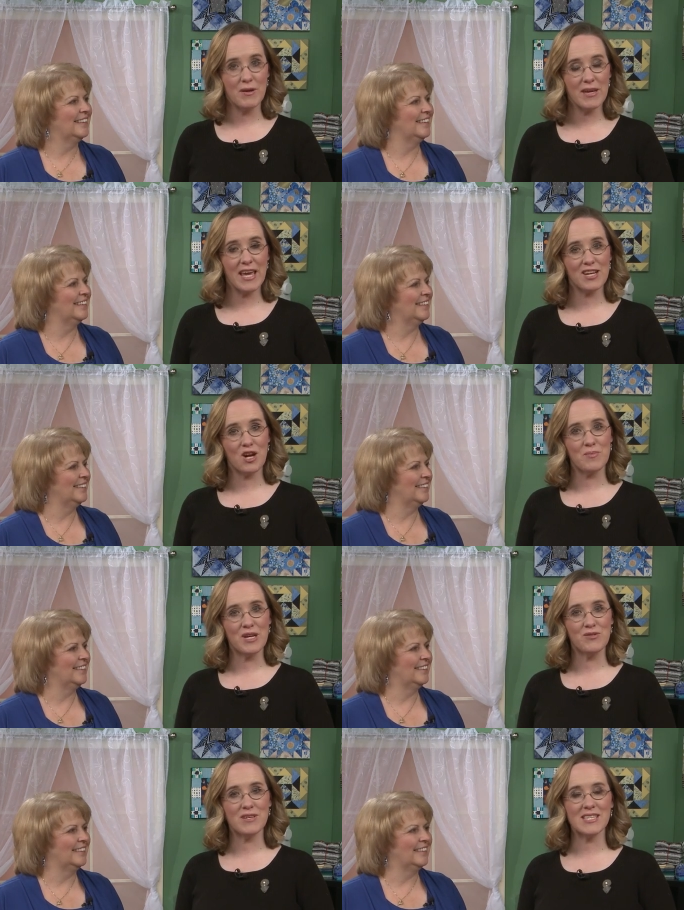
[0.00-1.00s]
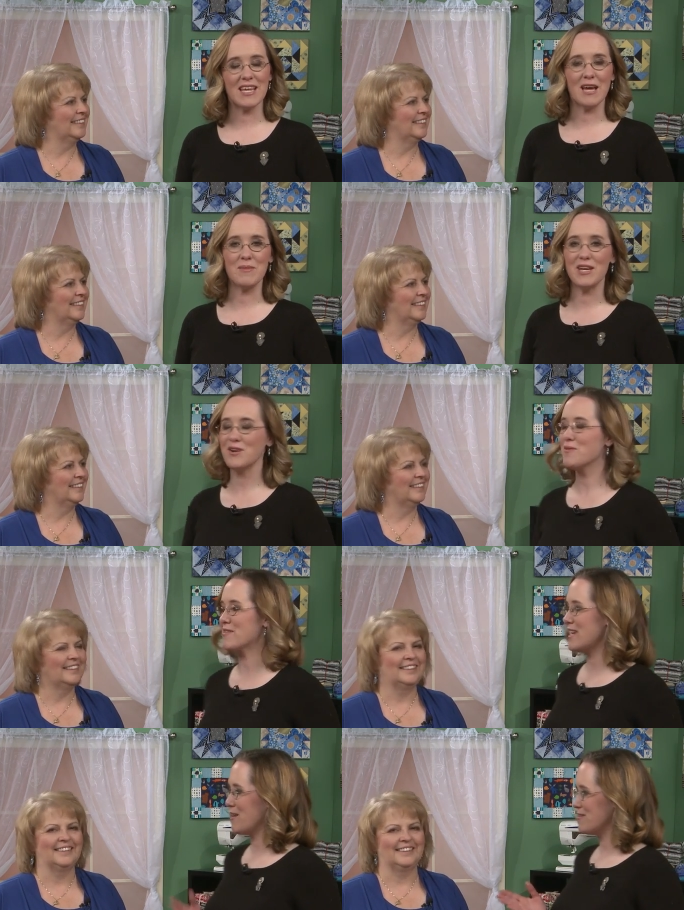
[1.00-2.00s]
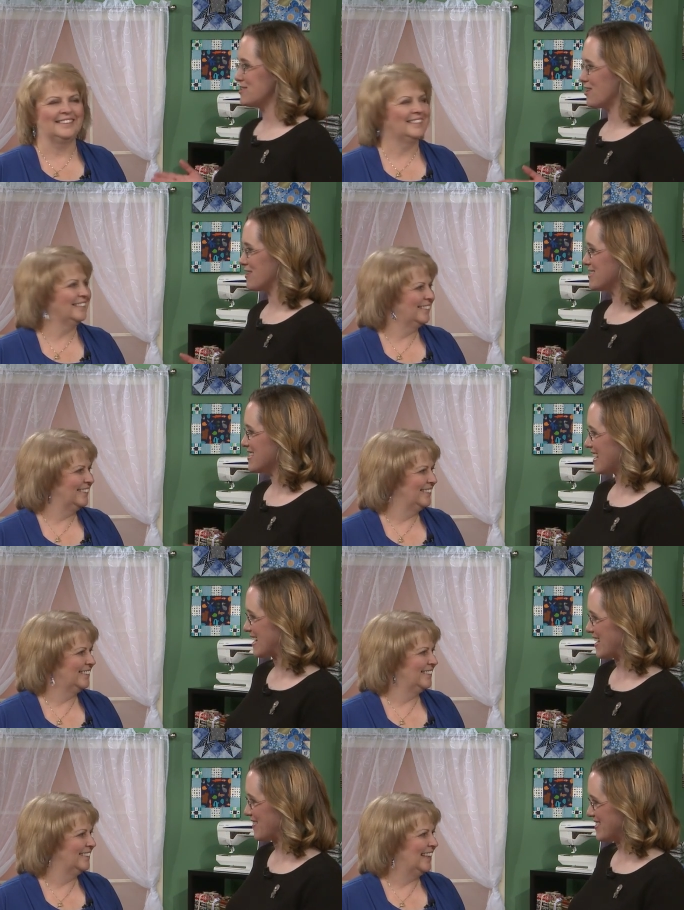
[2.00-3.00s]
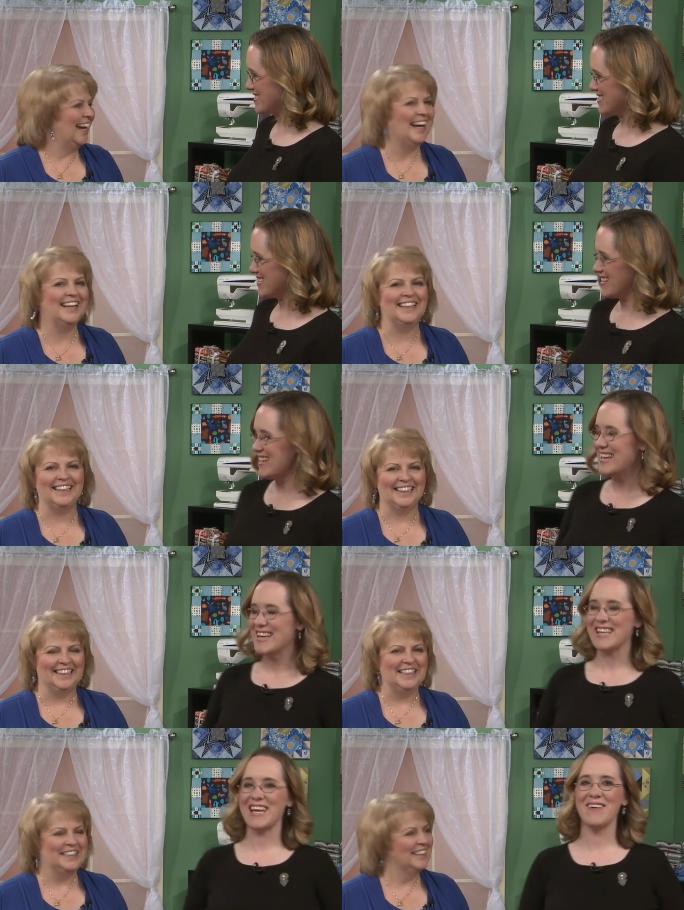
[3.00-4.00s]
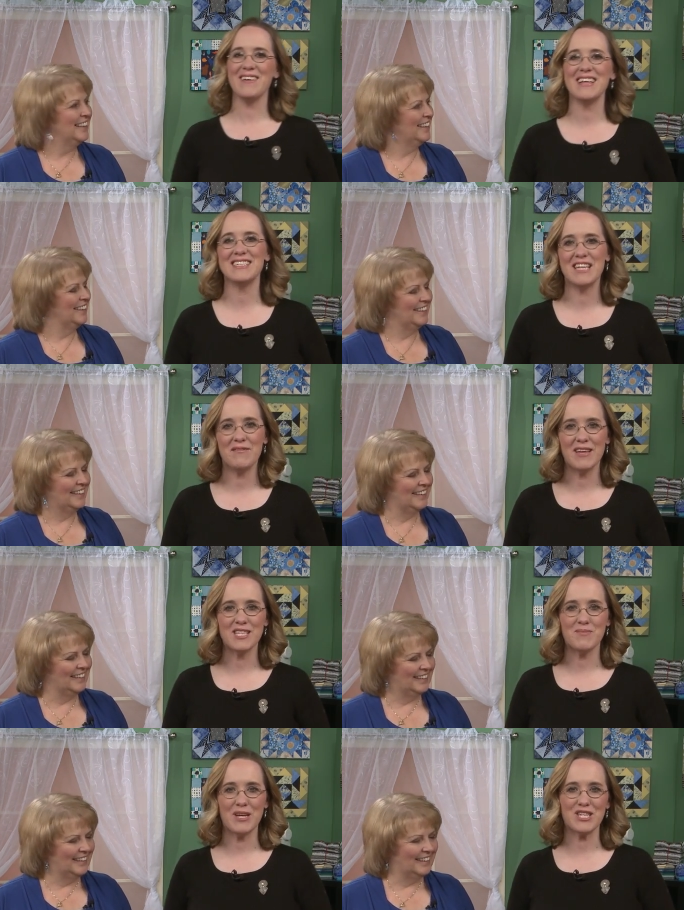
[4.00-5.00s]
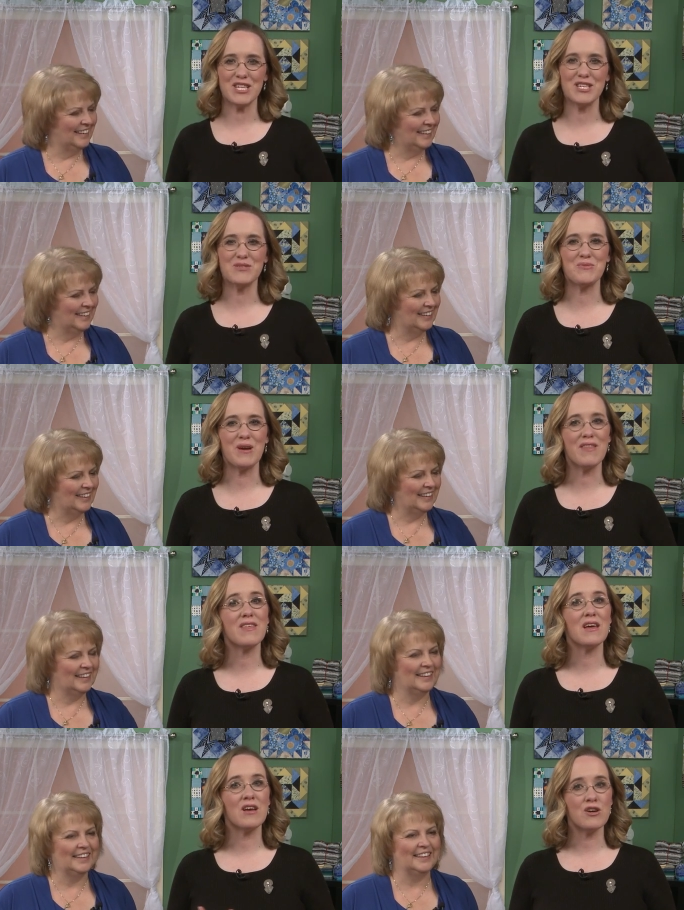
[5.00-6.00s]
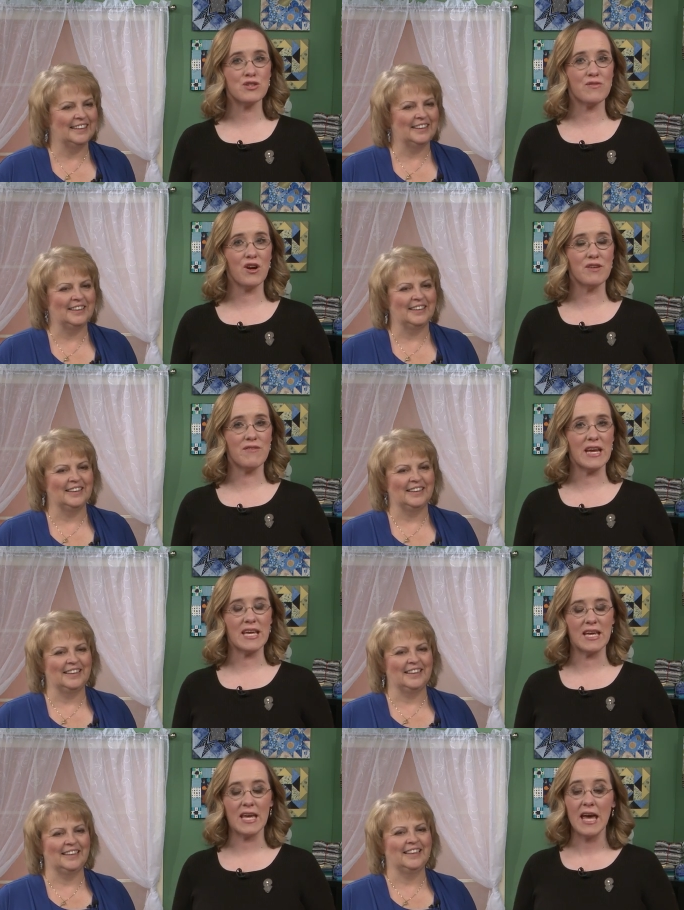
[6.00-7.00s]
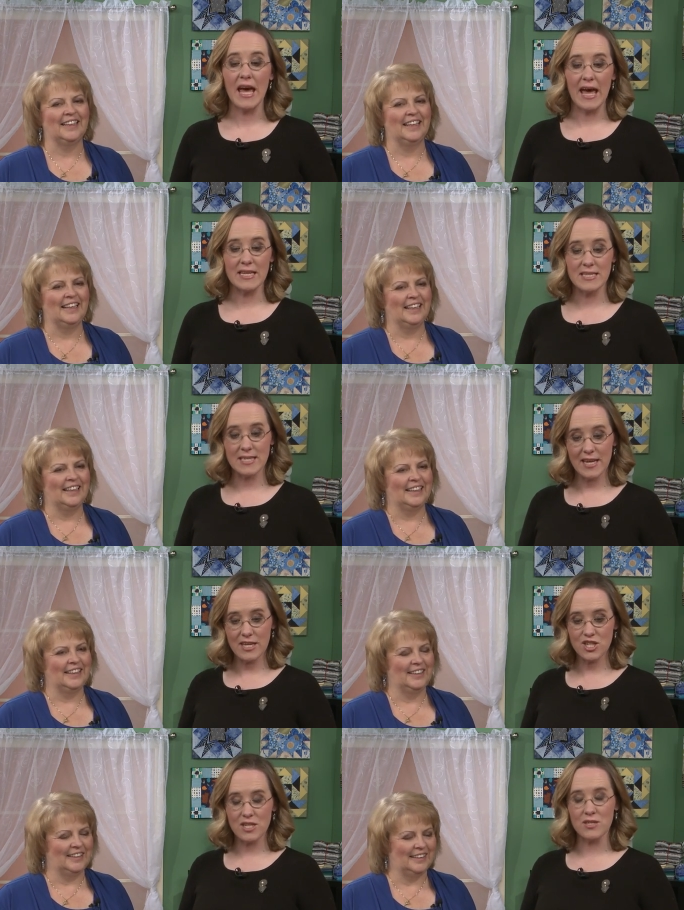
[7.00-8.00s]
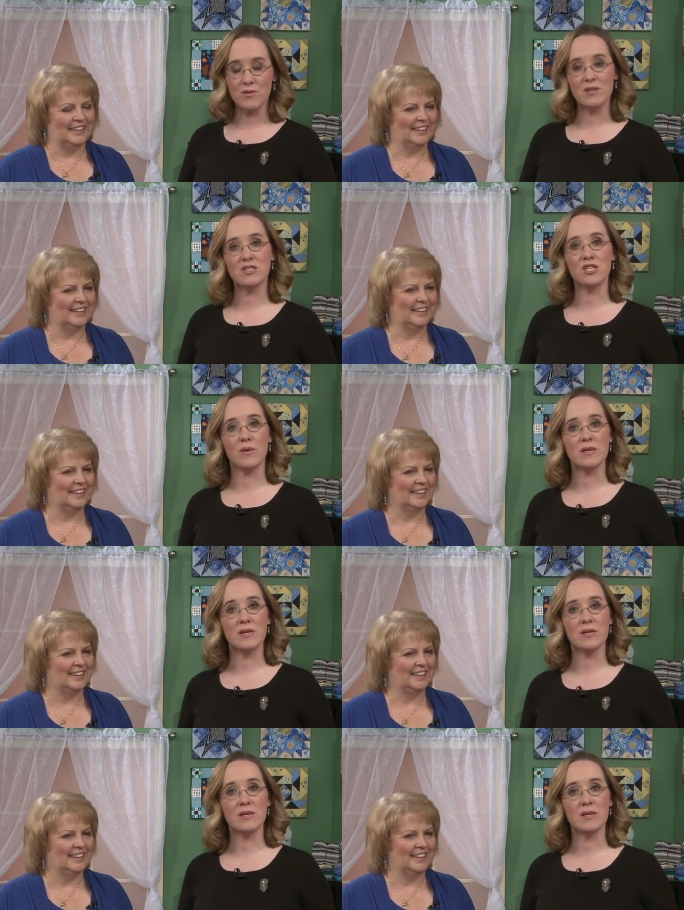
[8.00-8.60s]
Speaker 1: Mary Kate Karr-Petras, and I'm here with Karen Charles. Hi, Karen. Hi. Karen is an event specialist with Husqvarna Viking, and today she is going to show